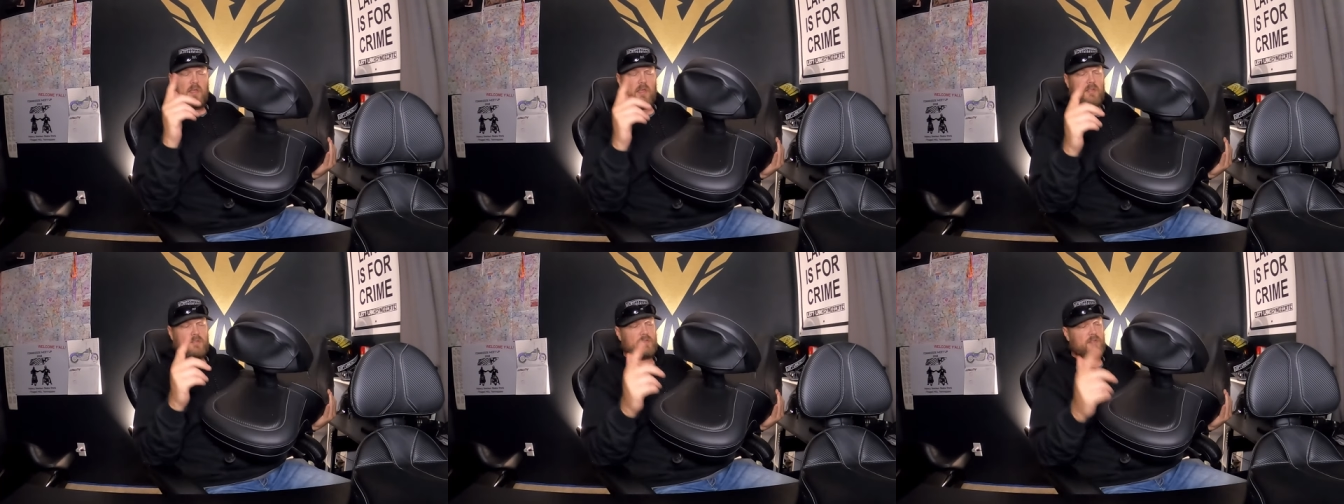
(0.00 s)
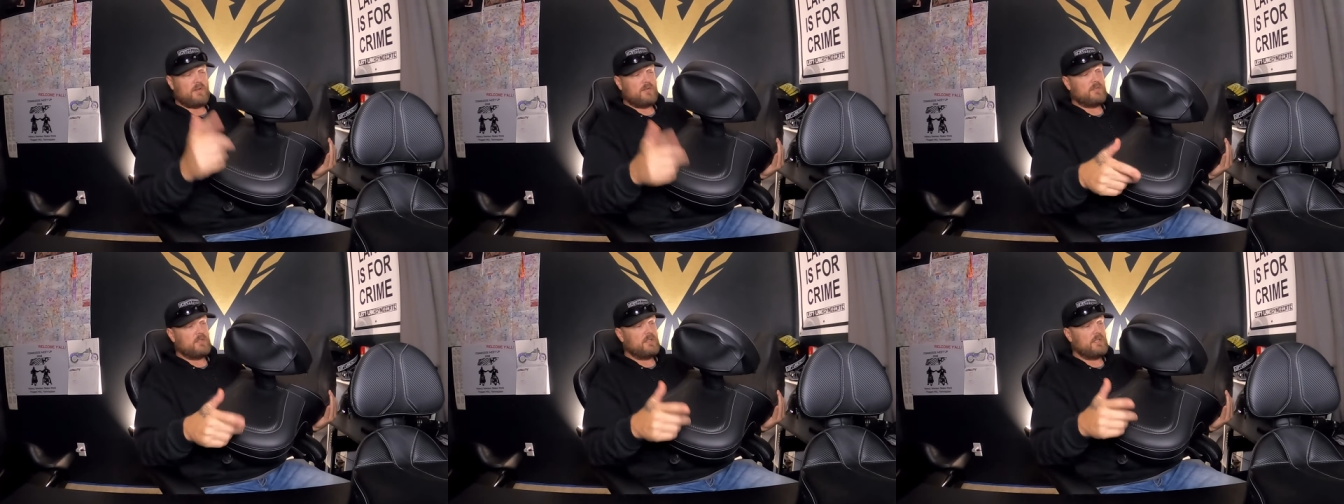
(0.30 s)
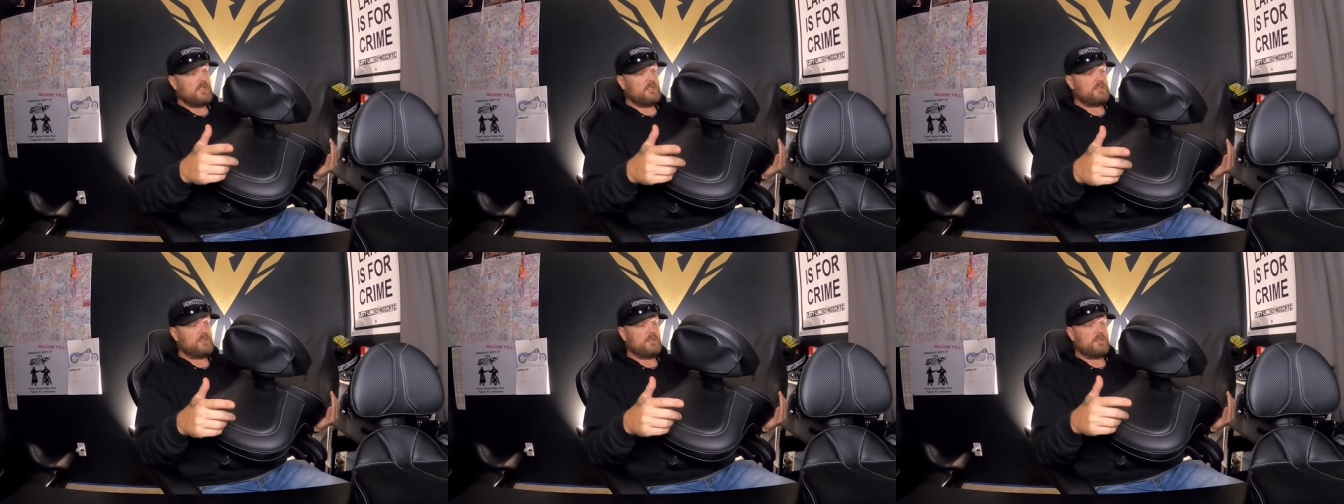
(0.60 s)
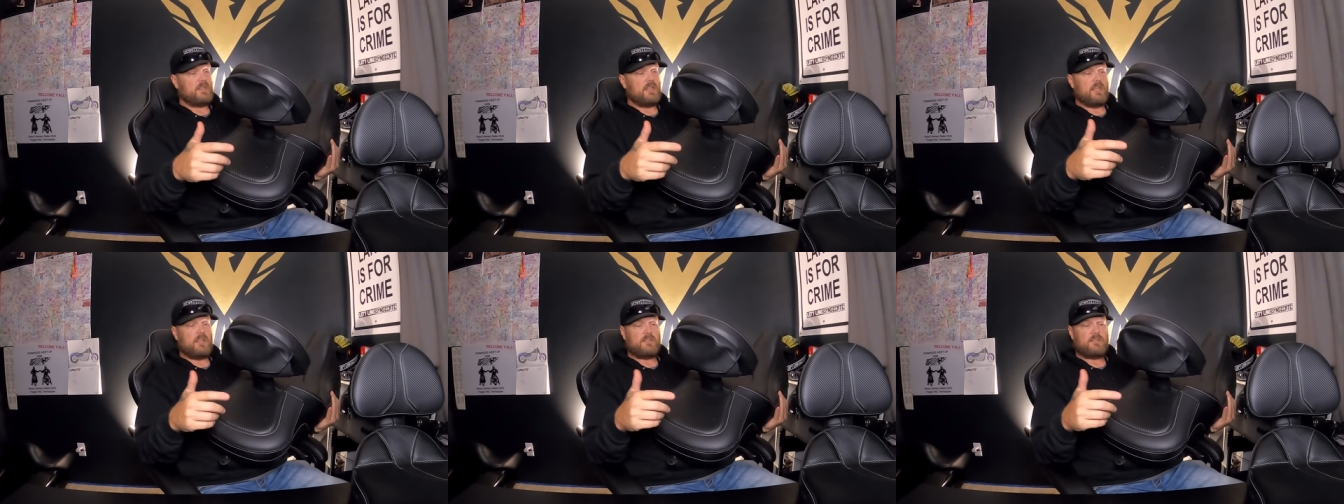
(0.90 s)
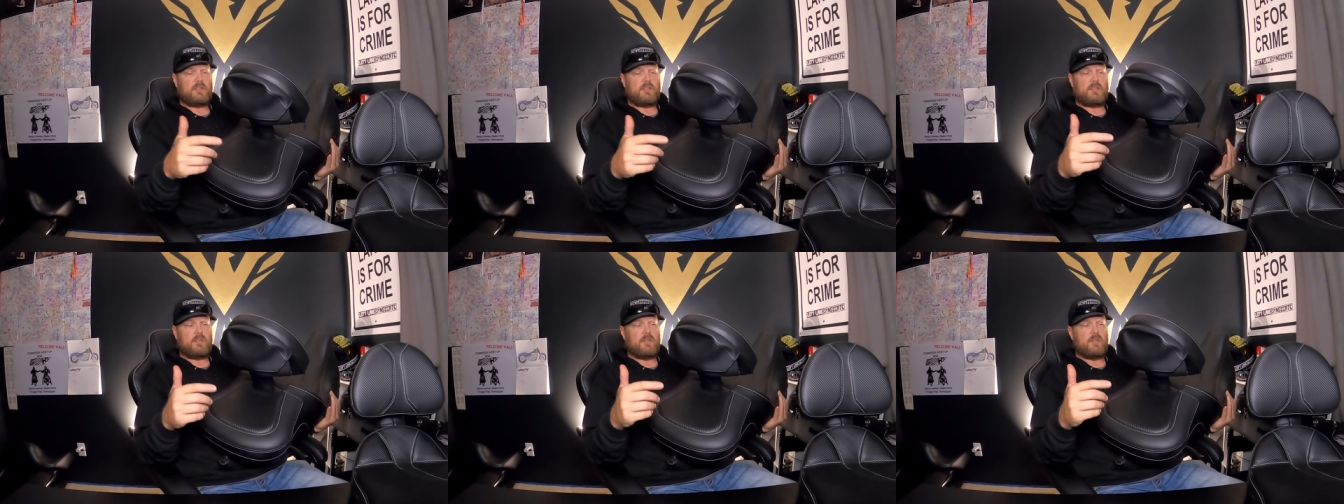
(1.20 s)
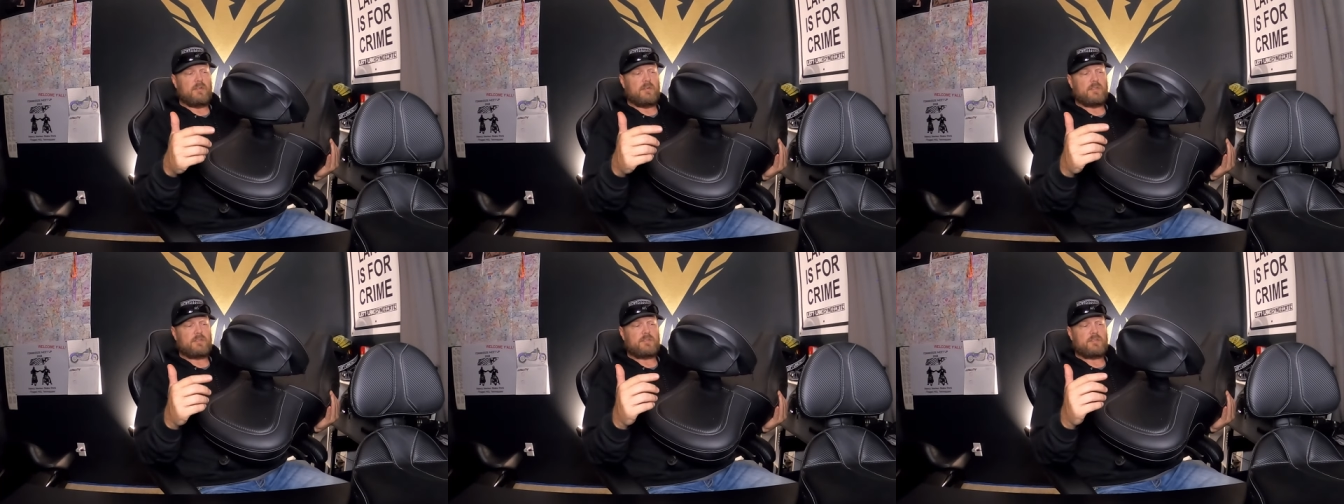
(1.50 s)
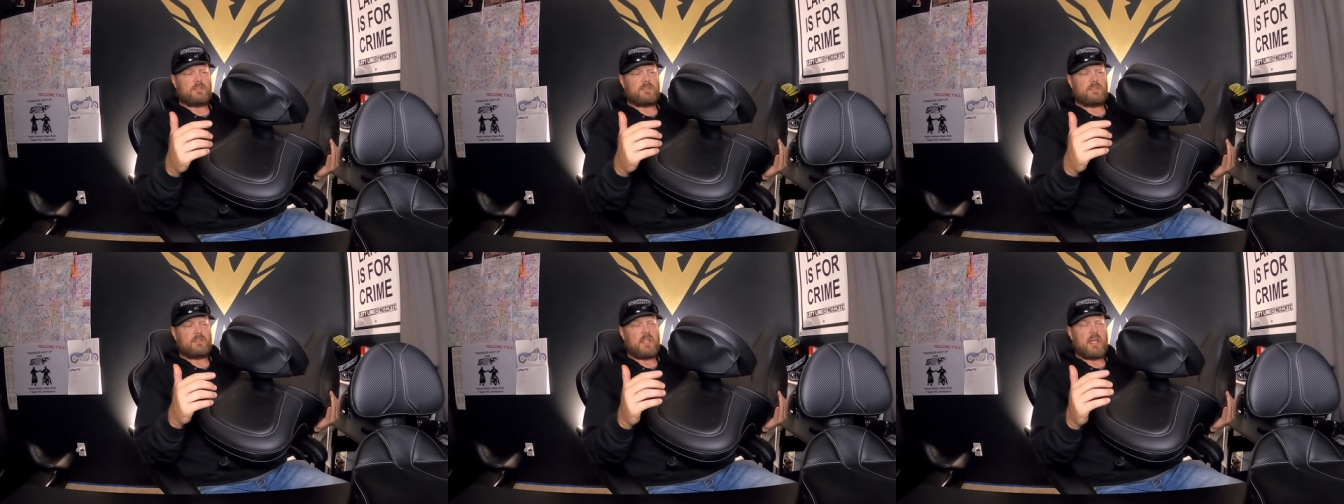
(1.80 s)
It's on the list of things to do. It's
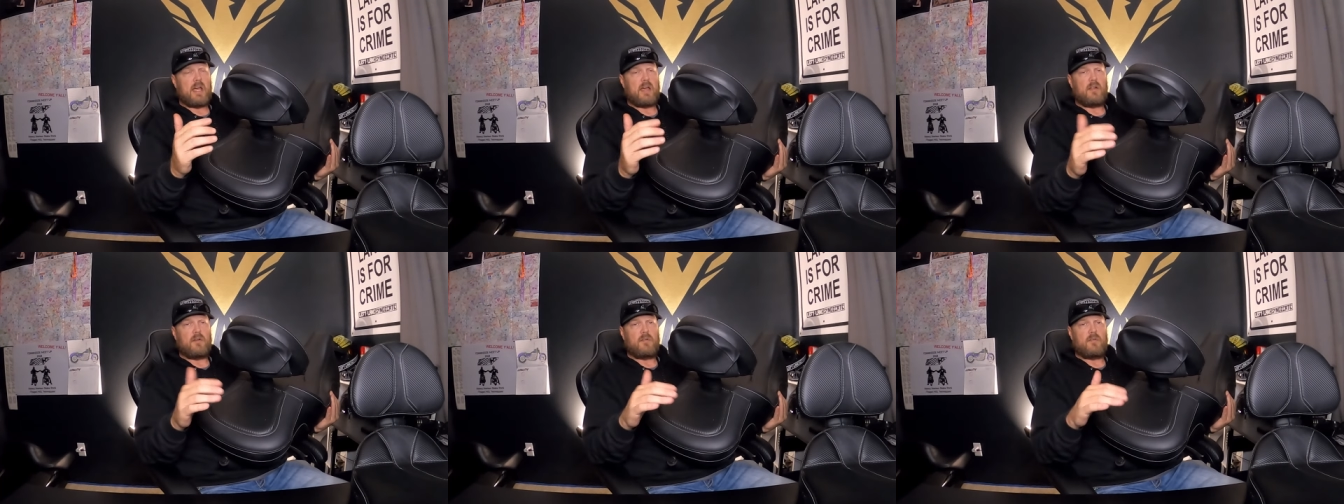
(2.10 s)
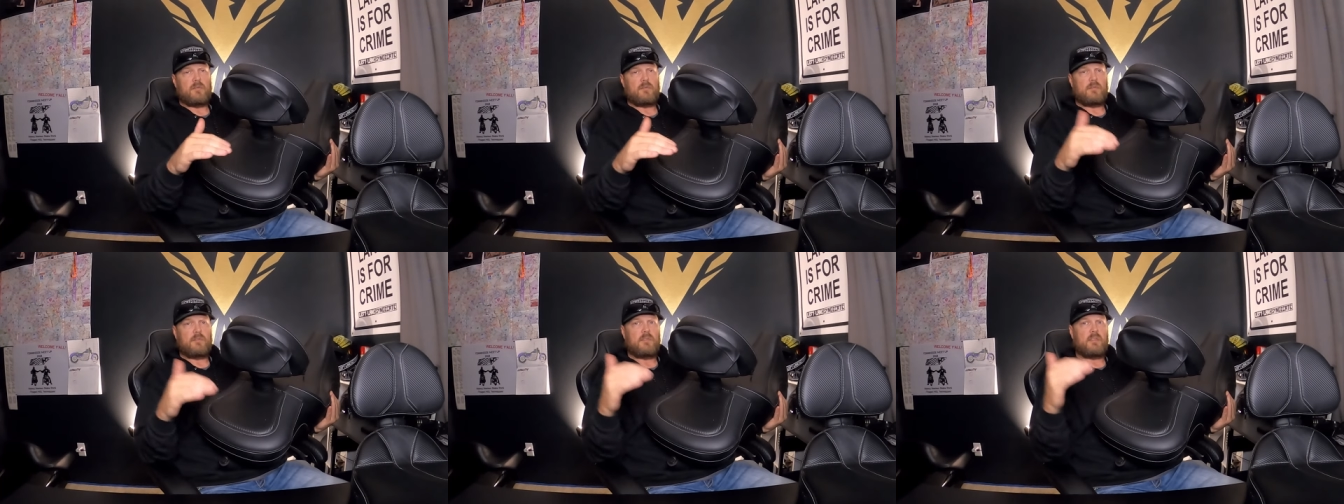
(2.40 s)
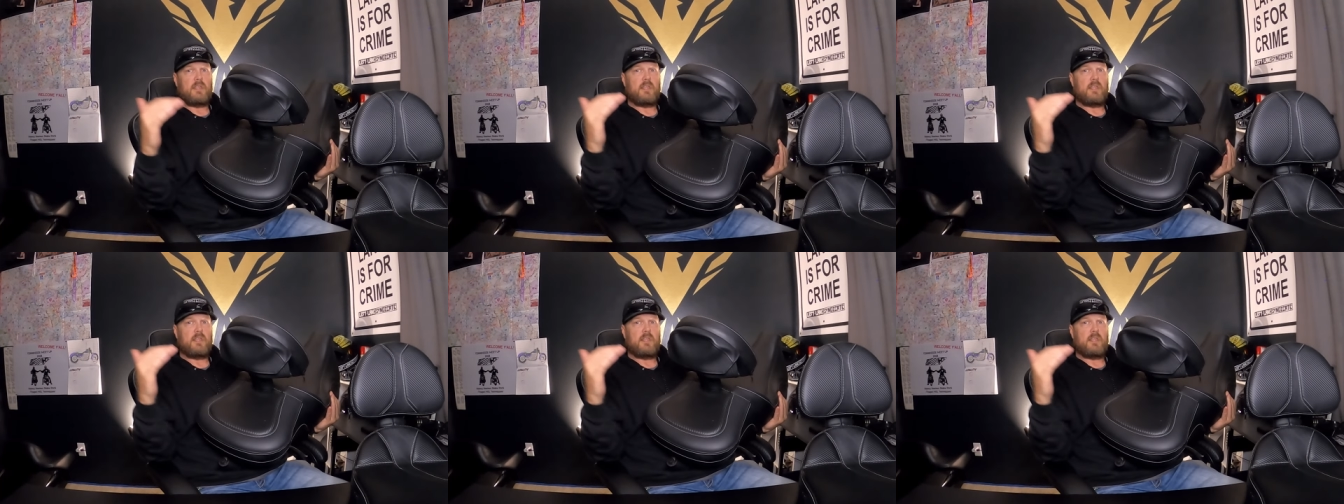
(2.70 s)
just not on